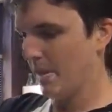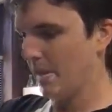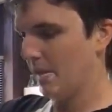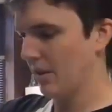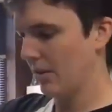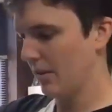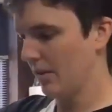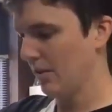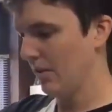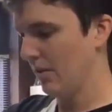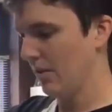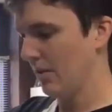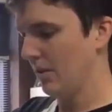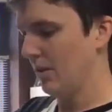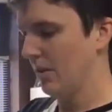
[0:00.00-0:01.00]
like
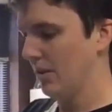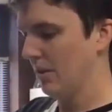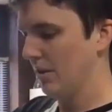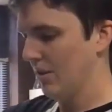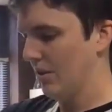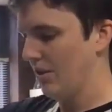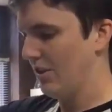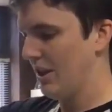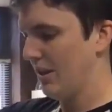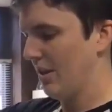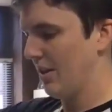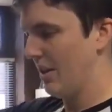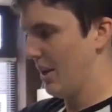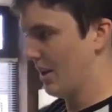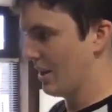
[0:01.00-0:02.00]

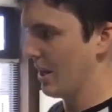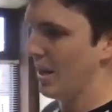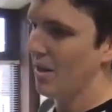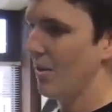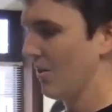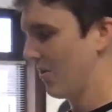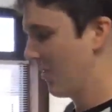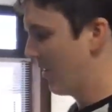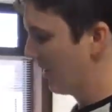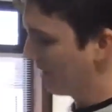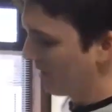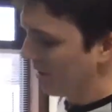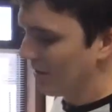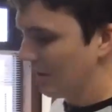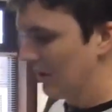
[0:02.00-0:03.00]
shake the thing down or
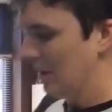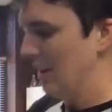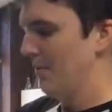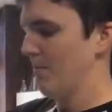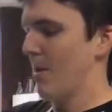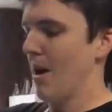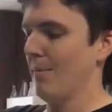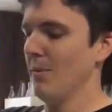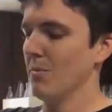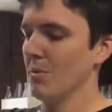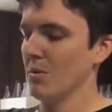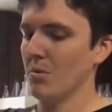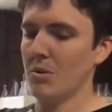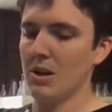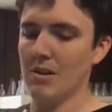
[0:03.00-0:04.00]
pop them
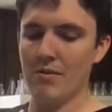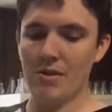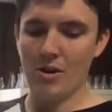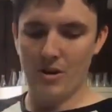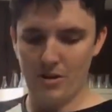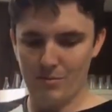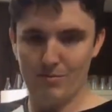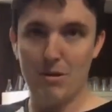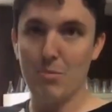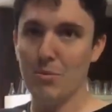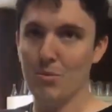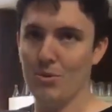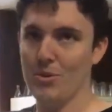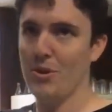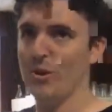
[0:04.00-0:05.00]
or whatever.
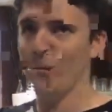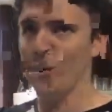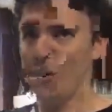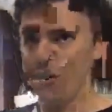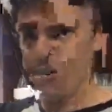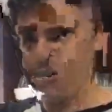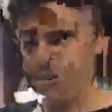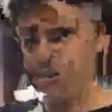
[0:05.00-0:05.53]
Bubbles are your enemy.